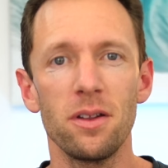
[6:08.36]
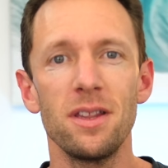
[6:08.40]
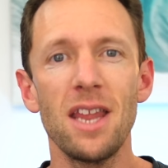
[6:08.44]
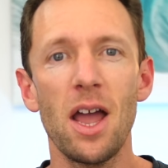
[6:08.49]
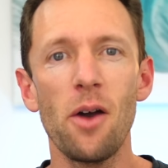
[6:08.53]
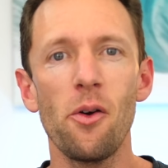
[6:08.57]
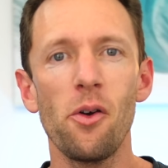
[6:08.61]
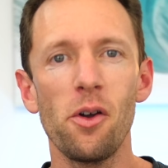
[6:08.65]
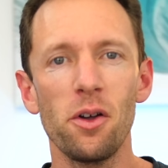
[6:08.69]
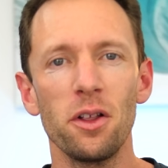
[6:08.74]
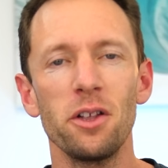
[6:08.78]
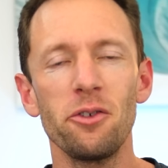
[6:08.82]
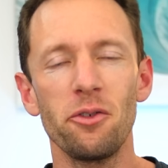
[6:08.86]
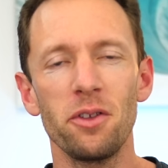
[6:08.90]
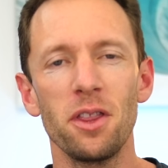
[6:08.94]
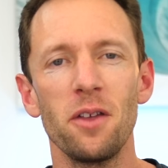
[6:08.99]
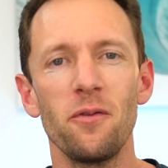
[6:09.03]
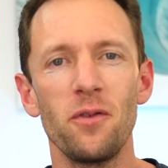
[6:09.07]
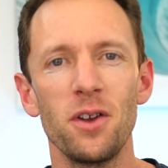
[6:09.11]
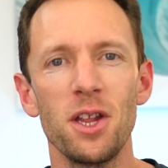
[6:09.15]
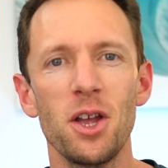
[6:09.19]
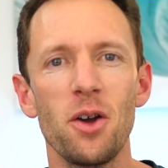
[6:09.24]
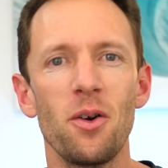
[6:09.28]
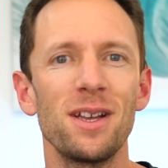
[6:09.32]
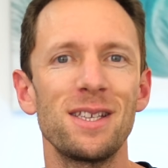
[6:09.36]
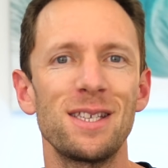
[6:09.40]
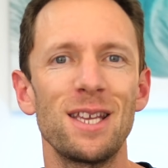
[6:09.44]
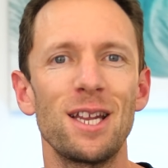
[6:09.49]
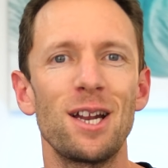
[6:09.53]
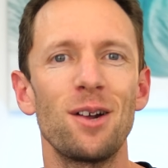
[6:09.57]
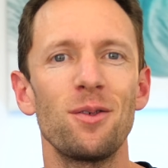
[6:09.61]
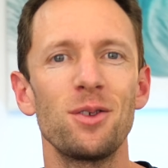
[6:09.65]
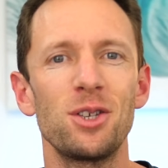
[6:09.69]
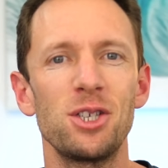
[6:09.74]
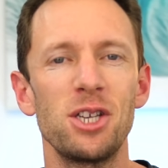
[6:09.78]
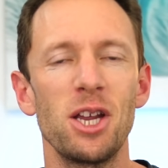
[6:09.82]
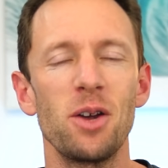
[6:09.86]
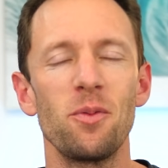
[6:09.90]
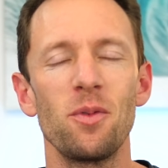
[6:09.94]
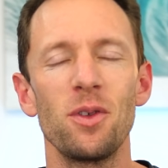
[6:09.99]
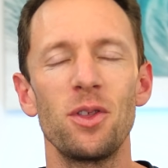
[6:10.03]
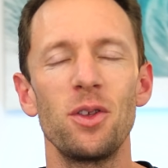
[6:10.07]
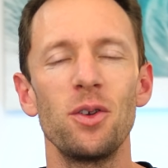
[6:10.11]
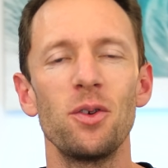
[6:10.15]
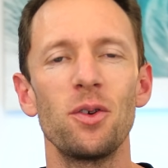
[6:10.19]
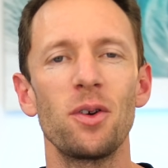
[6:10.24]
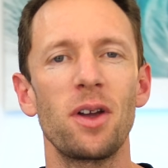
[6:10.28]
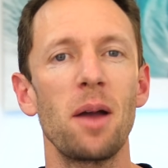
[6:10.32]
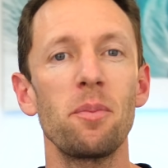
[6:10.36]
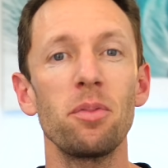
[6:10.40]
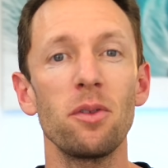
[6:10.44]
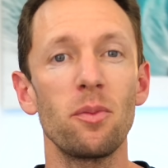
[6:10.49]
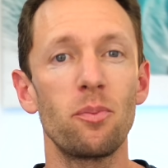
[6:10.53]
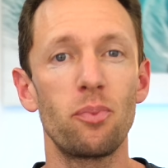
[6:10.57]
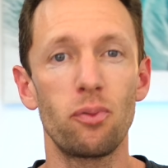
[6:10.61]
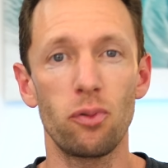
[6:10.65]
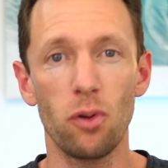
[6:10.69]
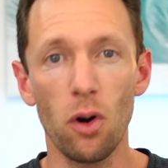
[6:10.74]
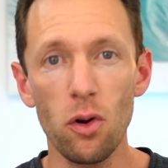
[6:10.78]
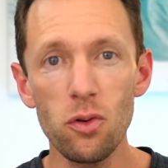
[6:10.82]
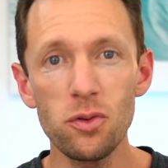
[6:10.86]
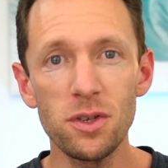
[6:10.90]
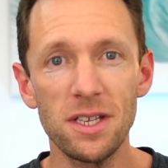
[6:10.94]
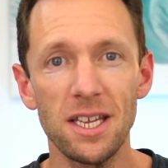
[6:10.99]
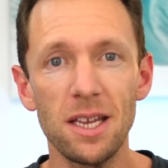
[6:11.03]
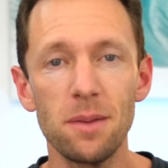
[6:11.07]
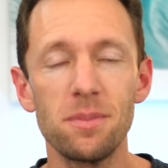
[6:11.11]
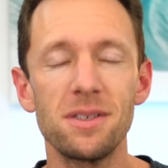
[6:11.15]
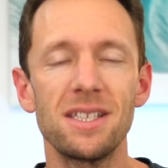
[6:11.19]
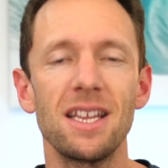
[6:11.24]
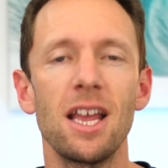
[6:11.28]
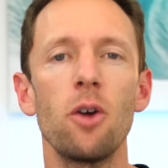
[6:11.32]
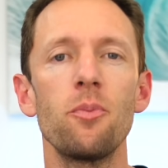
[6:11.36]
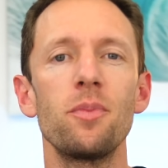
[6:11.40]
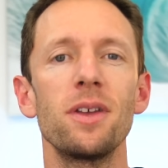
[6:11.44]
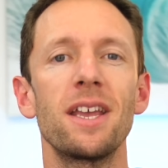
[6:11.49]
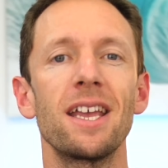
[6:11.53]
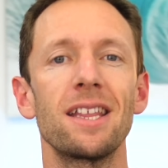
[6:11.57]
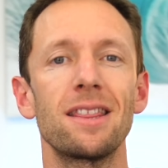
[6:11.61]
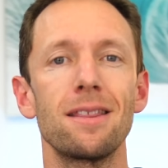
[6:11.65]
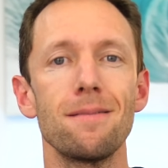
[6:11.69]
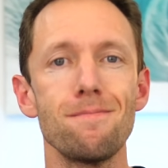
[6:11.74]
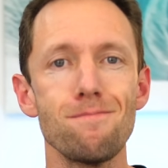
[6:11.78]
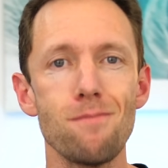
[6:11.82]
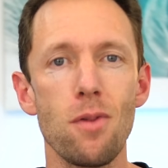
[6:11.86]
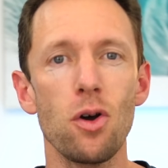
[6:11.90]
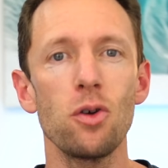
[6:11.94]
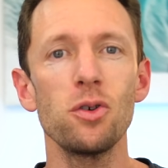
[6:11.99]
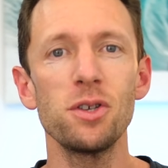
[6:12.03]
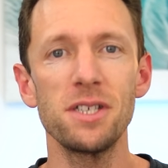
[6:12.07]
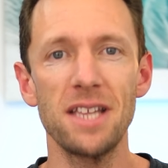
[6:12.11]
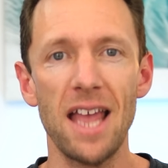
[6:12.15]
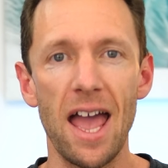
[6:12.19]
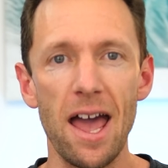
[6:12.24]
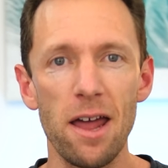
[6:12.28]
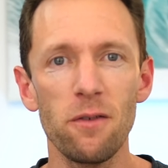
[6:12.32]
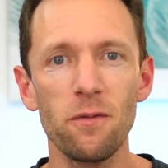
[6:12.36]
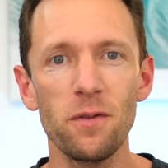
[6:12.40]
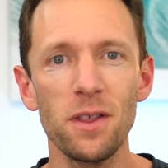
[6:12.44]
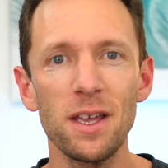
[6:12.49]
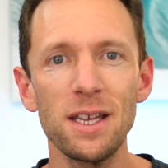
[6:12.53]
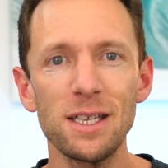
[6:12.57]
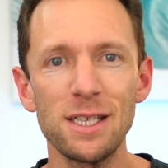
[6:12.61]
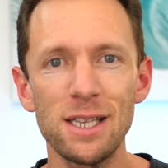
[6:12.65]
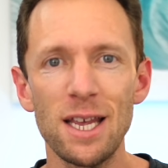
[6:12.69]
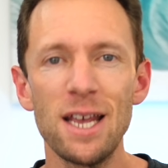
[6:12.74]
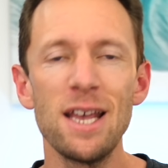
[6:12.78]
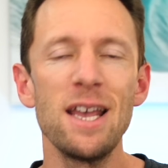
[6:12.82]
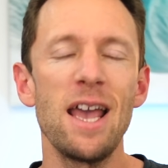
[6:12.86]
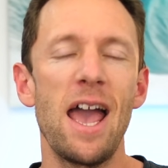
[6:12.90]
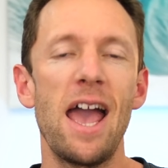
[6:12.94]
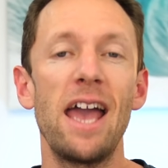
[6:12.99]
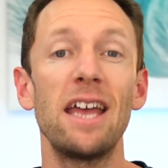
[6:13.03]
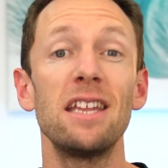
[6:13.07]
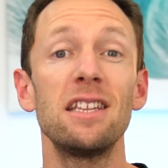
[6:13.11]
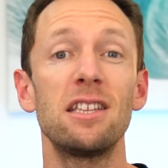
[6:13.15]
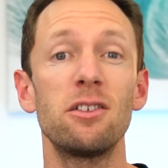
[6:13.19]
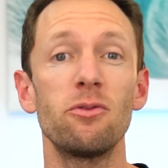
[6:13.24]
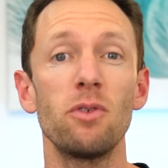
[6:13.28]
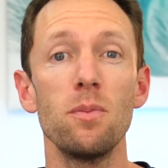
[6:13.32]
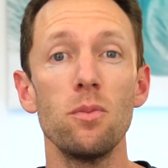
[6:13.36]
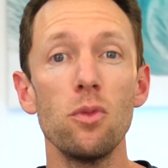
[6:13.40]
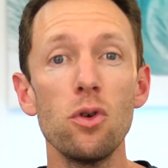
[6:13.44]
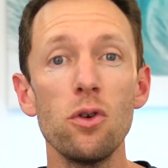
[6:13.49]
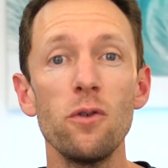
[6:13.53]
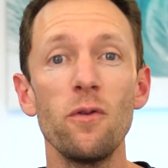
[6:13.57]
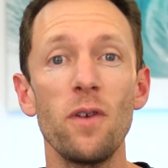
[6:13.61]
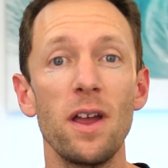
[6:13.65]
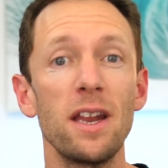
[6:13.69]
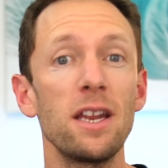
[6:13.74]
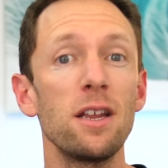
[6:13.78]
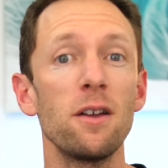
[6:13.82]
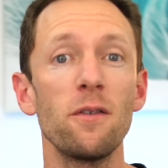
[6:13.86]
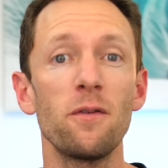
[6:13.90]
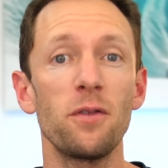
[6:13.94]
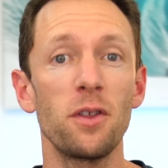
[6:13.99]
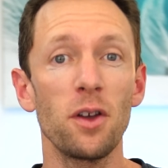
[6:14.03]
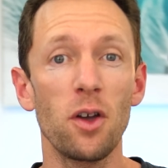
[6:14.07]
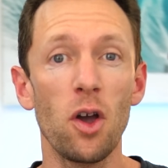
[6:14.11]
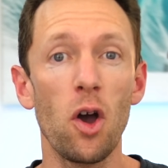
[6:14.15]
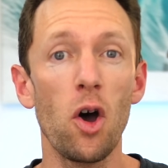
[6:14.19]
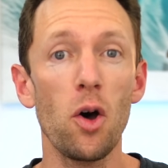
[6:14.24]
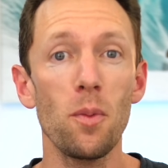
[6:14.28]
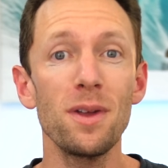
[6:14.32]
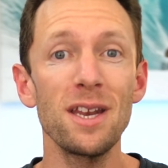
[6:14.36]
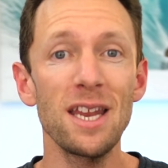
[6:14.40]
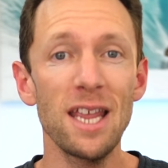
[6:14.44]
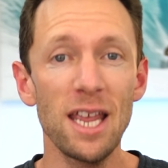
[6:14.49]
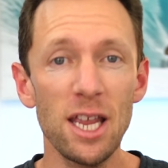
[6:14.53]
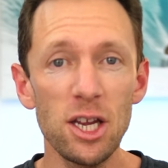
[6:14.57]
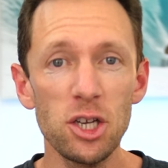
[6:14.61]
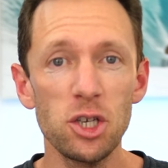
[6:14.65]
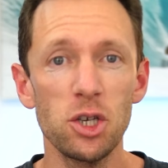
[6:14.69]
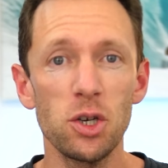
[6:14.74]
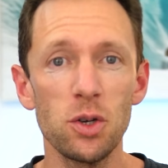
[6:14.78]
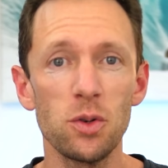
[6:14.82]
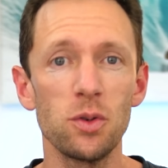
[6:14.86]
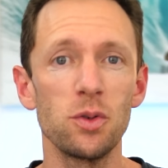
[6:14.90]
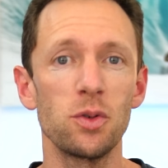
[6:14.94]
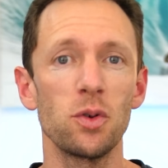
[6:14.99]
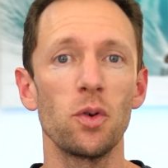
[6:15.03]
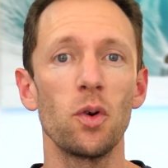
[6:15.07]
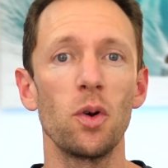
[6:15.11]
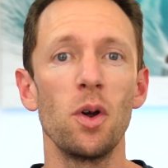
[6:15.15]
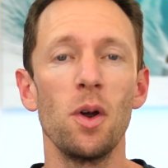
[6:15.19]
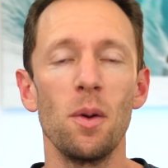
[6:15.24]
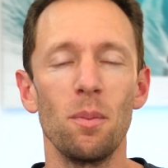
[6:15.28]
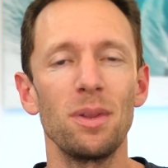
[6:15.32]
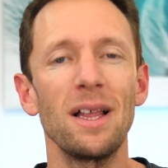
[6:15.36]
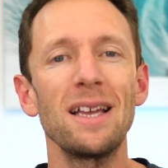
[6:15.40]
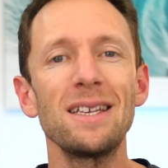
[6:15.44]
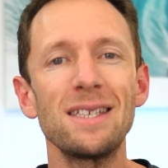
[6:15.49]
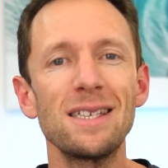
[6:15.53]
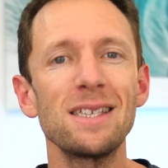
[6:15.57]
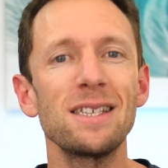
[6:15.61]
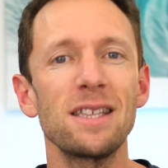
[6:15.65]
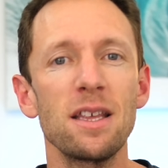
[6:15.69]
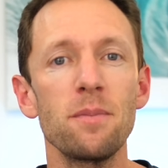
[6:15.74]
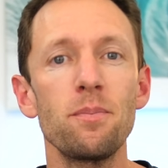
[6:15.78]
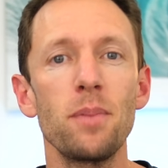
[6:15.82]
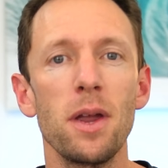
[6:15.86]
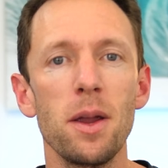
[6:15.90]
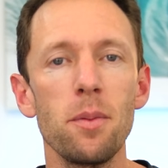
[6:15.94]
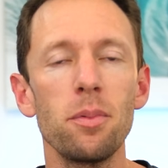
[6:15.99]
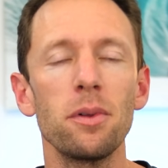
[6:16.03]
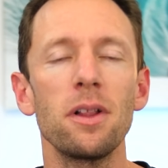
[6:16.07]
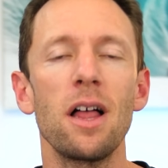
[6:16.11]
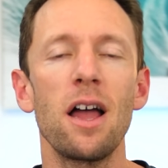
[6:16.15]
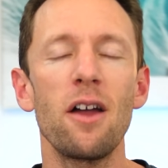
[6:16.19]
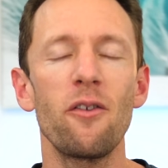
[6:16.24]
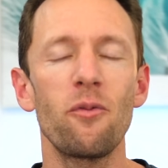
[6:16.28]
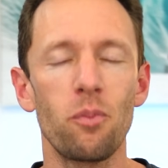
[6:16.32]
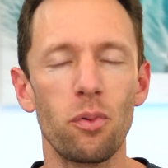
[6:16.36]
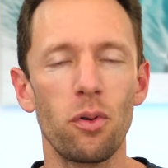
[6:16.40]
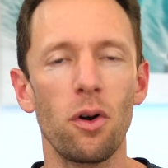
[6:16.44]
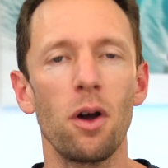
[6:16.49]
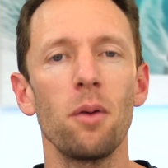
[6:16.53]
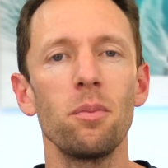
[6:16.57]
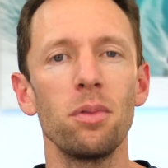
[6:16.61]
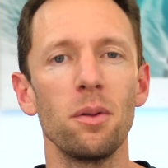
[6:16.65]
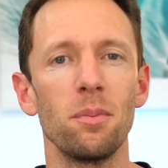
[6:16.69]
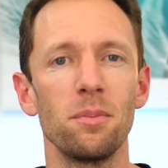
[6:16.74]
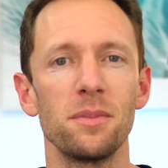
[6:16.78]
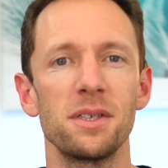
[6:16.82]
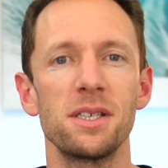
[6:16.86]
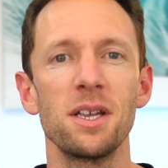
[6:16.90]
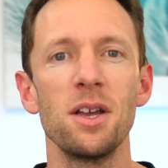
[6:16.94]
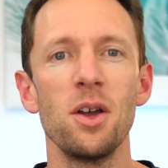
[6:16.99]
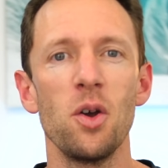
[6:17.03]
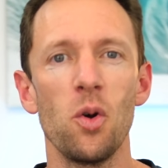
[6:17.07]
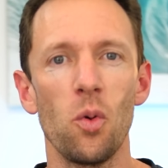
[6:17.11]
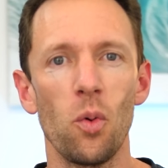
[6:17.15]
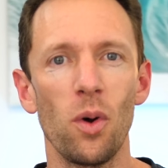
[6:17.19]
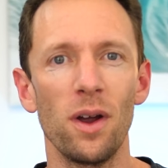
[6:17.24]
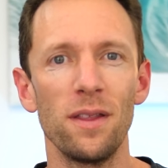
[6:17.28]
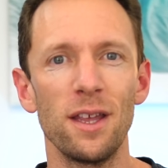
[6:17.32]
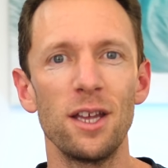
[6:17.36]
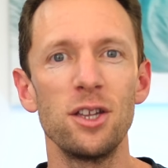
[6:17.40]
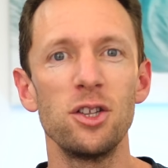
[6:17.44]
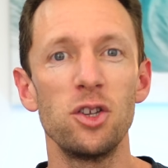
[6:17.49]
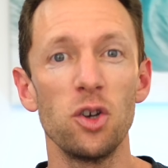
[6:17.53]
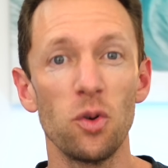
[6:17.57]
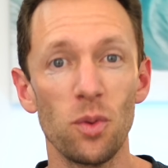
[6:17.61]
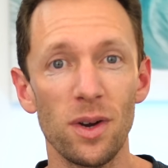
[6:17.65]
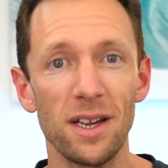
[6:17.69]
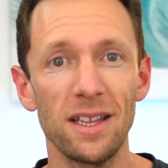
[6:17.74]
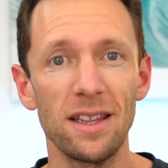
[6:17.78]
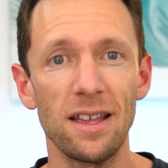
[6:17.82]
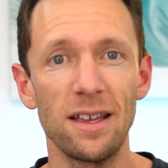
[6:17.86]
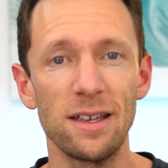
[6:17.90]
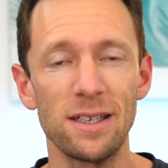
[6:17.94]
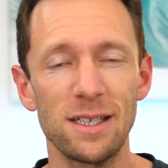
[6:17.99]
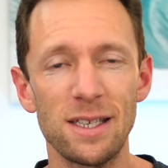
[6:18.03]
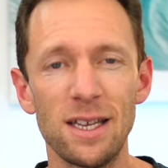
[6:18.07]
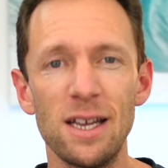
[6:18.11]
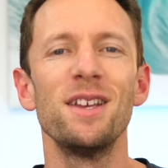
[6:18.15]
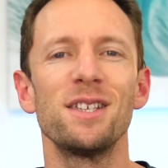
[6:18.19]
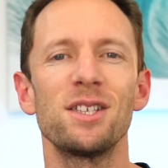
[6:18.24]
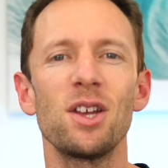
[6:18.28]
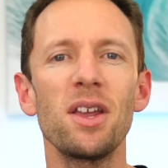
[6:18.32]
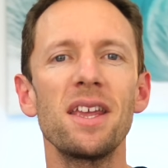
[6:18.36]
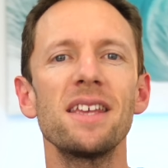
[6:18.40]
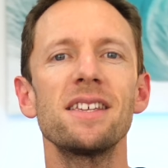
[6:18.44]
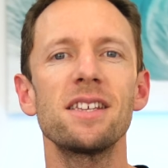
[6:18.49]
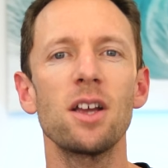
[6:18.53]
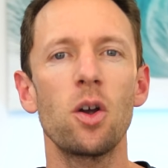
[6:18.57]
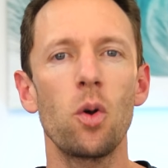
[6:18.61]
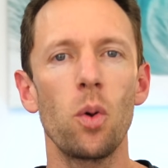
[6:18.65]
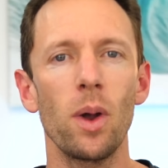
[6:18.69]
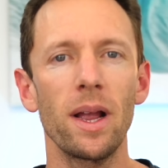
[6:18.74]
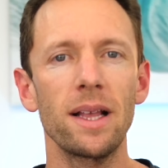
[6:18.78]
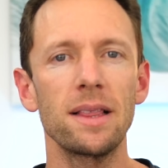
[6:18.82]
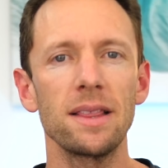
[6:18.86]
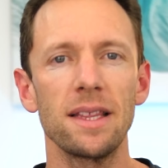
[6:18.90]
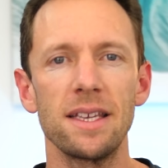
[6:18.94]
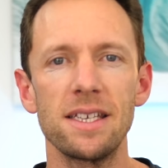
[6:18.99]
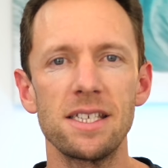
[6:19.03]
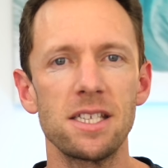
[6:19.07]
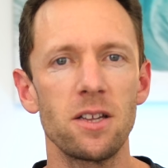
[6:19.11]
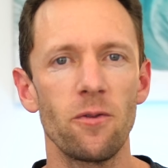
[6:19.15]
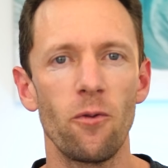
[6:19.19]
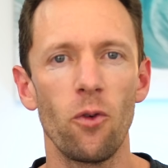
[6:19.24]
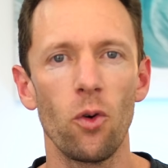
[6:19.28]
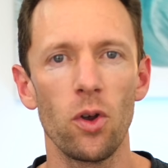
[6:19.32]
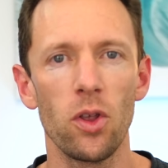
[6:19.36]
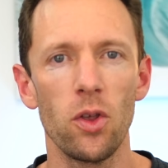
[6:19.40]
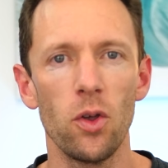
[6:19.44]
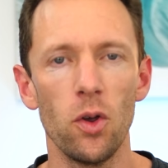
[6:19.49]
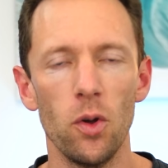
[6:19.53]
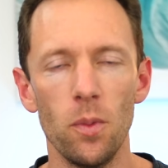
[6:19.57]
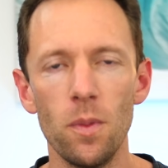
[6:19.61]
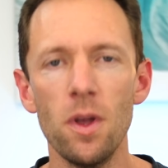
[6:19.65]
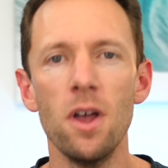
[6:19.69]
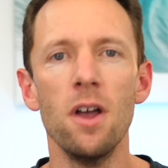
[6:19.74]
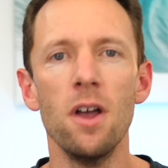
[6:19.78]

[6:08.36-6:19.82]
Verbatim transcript: Now, earlier in the video, I said I would share with you a couple of pro tips to help you get the most out of this and to remove any of the common issues or places that people have problems when they're doing this. So here's a quick list for you.